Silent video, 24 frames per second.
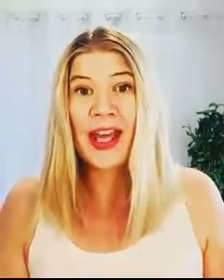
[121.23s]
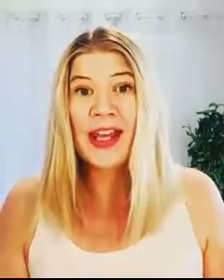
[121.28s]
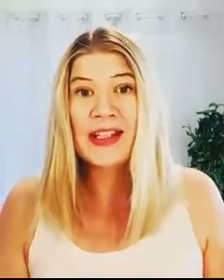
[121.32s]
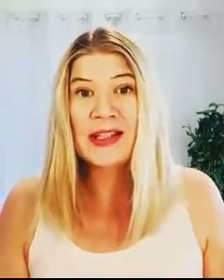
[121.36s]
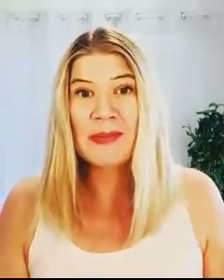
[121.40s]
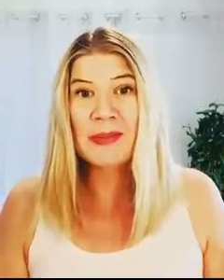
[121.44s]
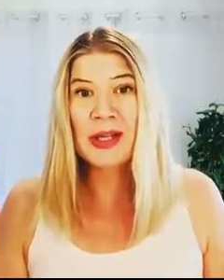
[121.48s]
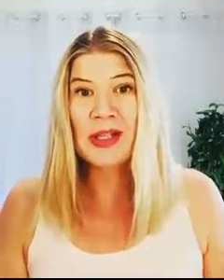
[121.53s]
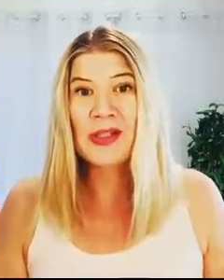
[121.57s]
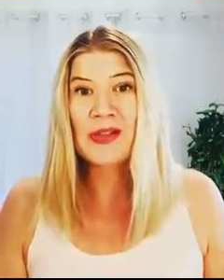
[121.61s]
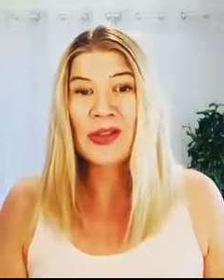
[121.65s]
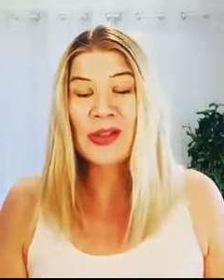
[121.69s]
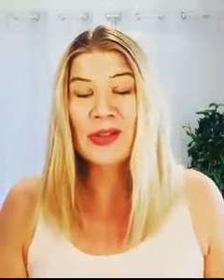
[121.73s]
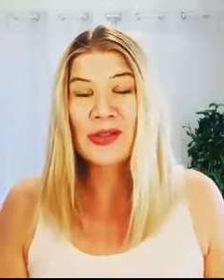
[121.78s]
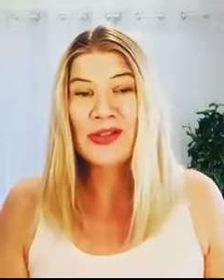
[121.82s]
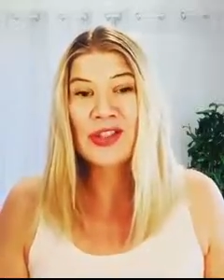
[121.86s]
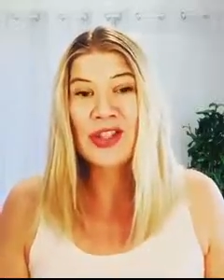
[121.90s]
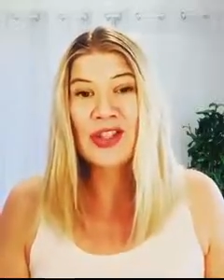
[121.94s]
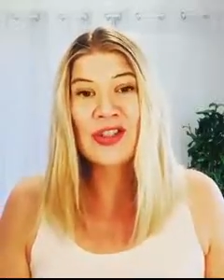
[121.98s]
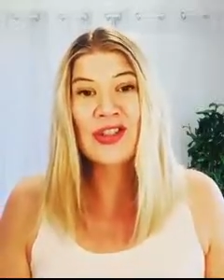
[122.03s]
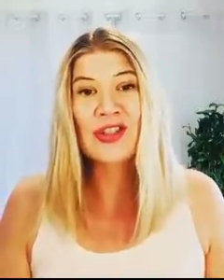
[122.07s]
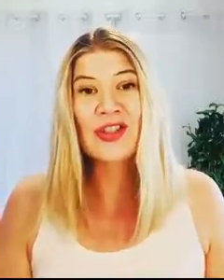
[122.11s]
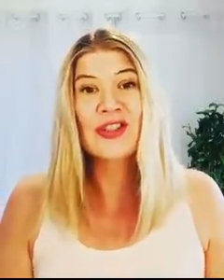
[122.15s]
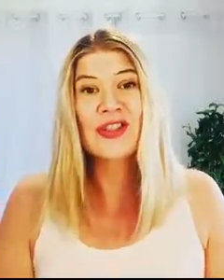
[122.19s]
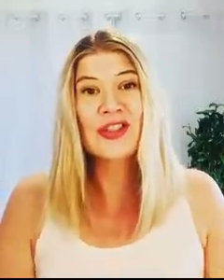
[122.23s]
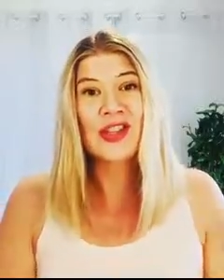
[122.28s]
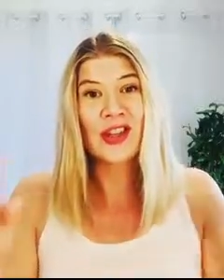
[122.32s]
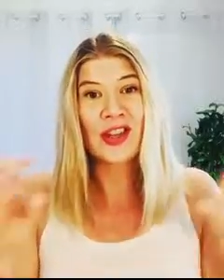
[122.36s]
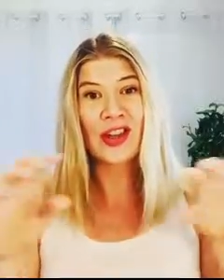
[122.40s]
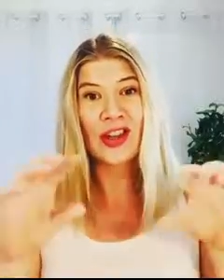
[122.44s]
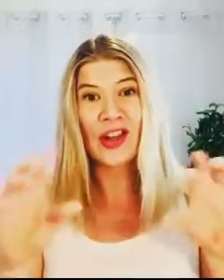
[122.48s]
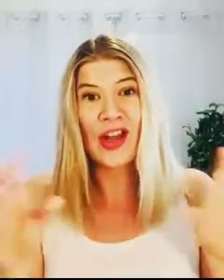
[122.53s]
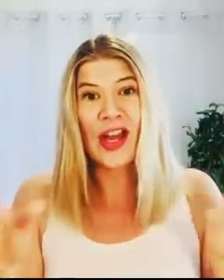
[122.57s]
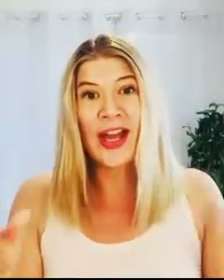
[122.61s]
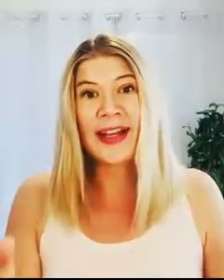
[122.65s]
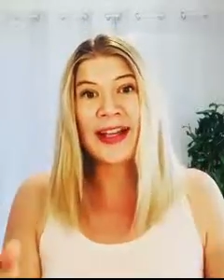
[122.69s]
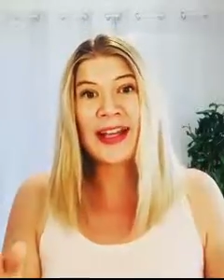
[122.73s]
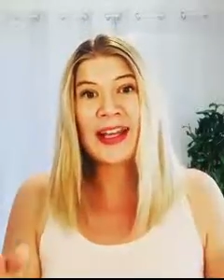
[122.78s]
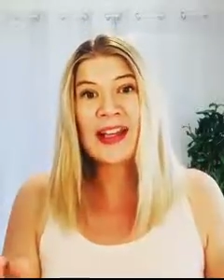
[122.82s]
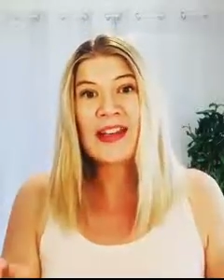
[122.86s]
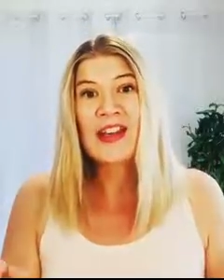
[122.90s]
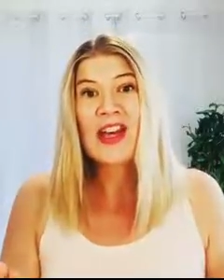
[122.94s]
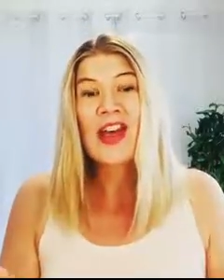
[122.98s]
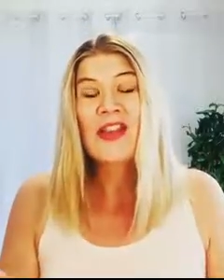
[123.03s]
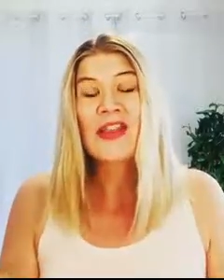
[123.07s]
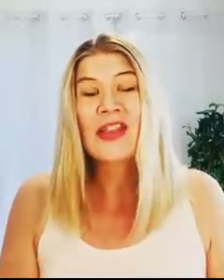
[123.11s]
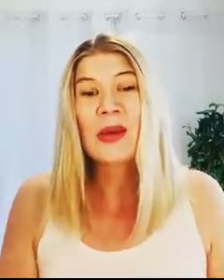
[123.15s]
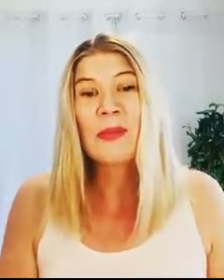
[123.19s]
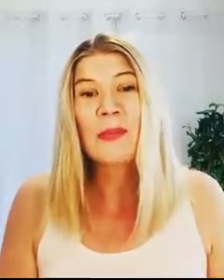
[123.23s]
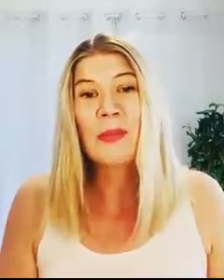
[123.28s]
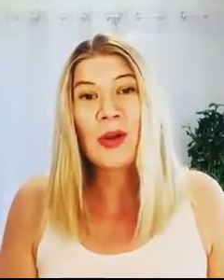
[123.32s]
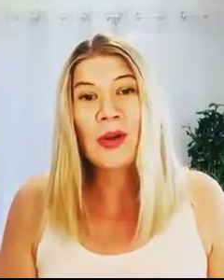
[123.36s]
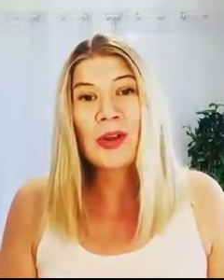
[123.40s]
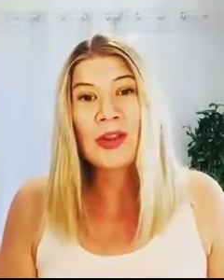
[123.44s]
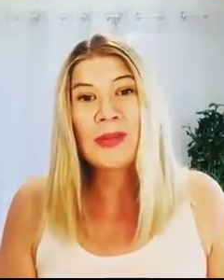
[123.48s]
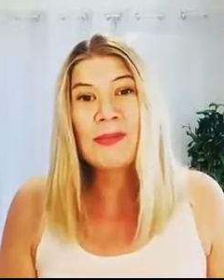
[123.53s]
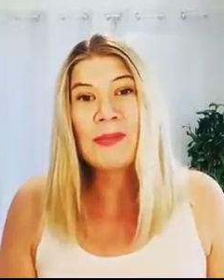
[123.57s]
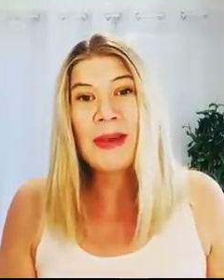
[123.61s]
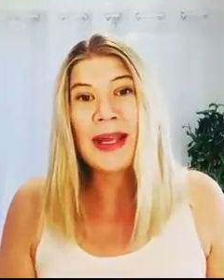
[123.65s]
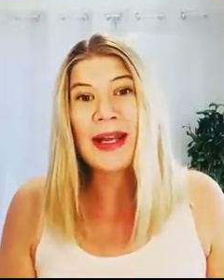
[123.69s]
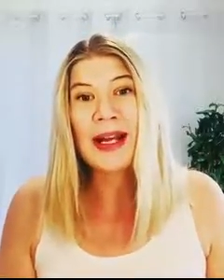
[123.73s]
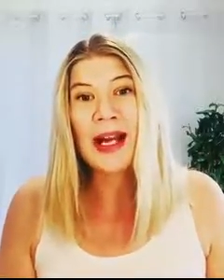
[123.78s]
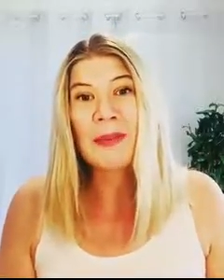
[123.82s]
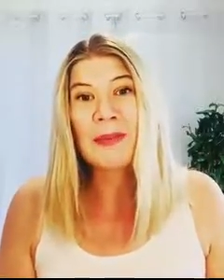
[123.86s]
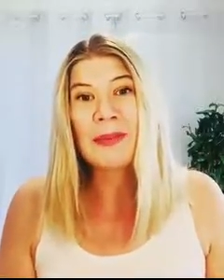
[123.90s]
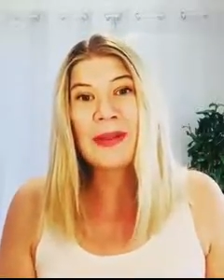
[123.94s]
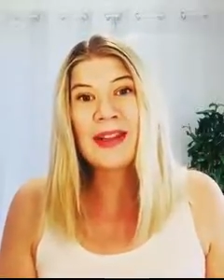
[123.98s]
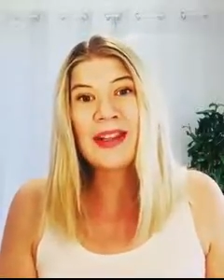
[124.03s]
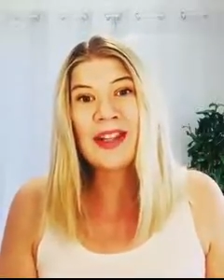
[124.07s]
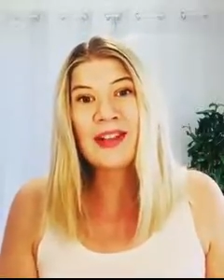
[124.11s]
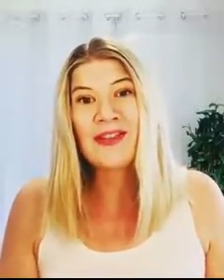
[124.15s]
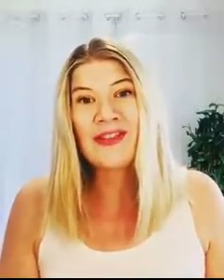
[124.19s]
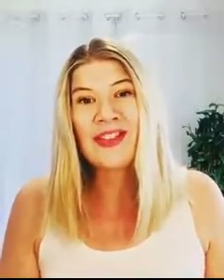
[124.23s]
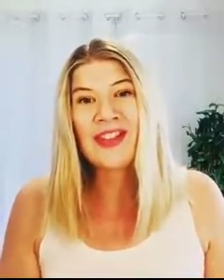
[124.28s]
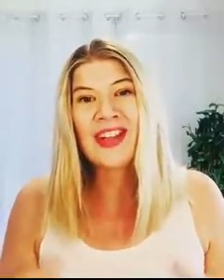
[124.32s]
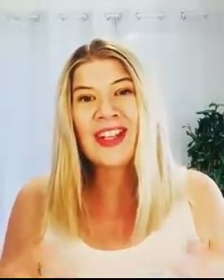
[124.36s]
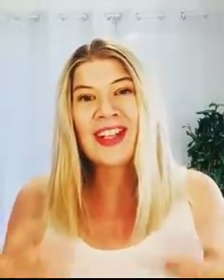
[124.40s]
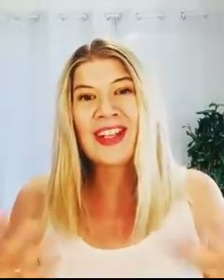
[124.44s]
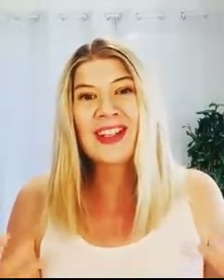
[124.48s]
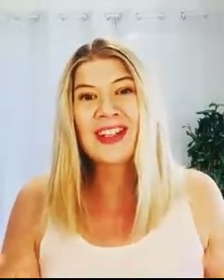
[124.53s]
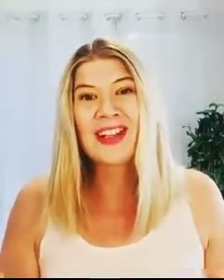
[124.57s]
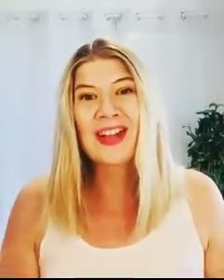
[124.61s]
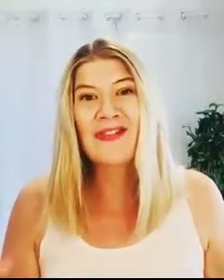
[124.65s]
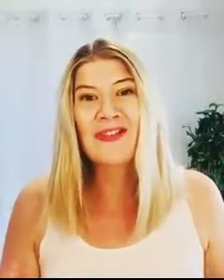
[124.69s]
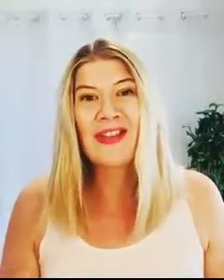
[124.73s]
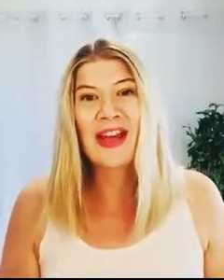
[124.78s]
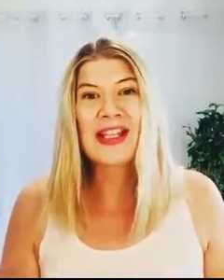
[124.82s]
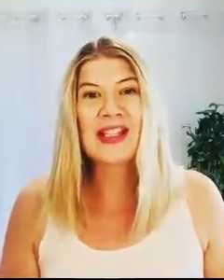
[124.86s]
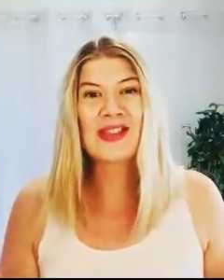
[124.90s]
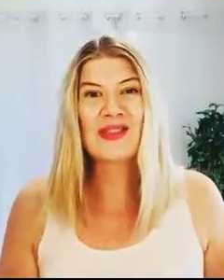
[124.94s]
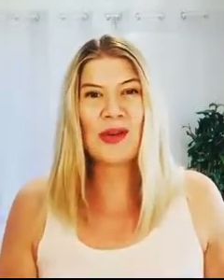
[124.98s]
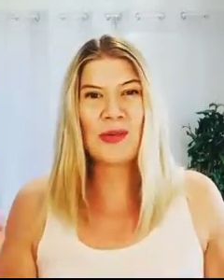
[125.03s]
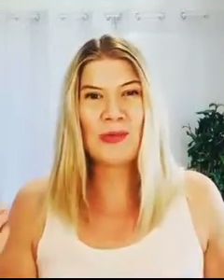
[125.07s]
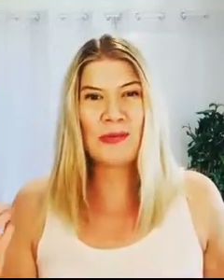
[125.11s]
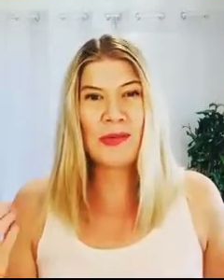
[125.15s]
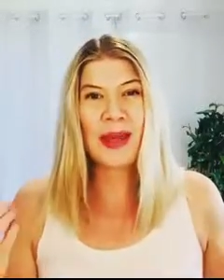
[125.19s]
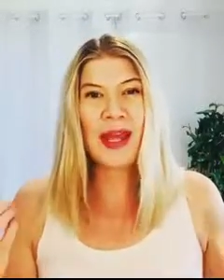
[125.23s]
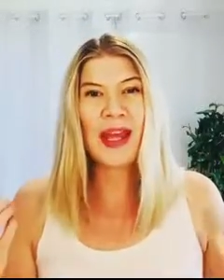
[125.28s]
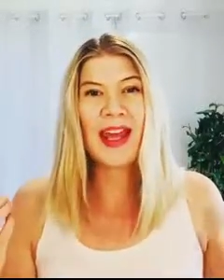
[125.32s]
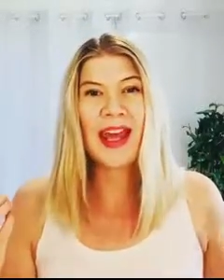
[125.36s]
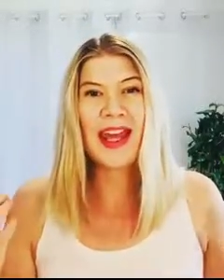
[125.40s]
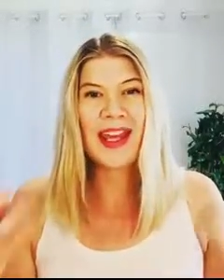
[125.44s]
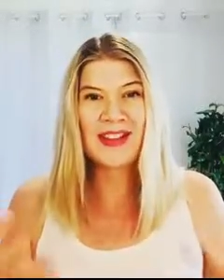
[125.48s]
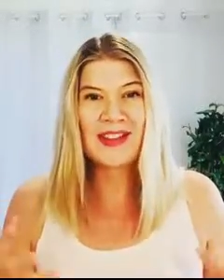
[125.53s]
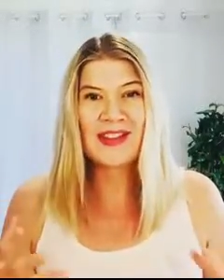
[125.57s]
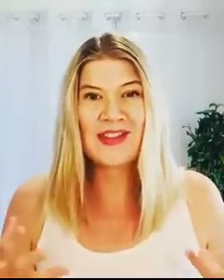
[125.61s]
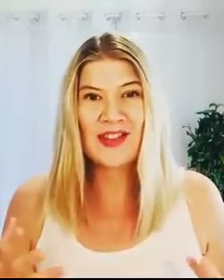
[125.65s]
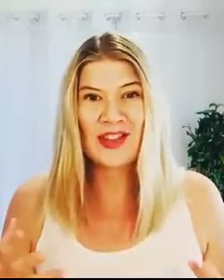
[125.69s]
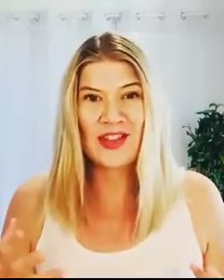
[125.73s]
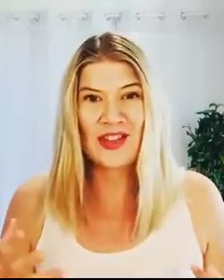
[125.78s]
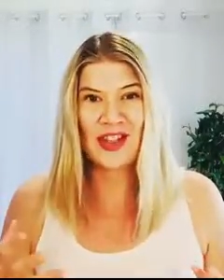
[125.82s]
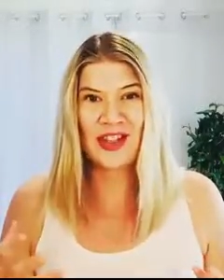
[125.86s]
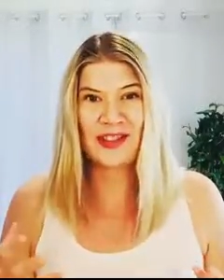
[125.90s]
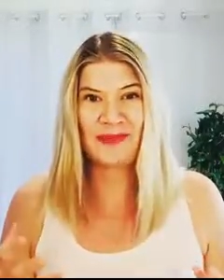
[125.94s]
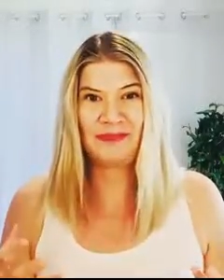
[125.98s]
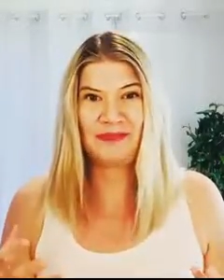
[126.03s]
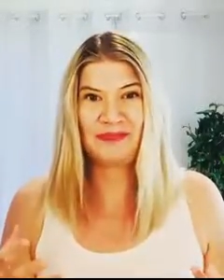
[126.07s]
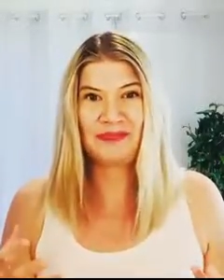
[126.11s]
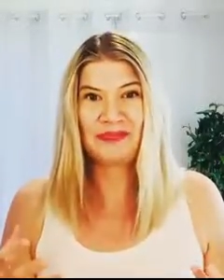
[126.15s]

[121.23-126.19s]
endometrial tissues that are lining, they're both made up in the follicular phase from estrogen.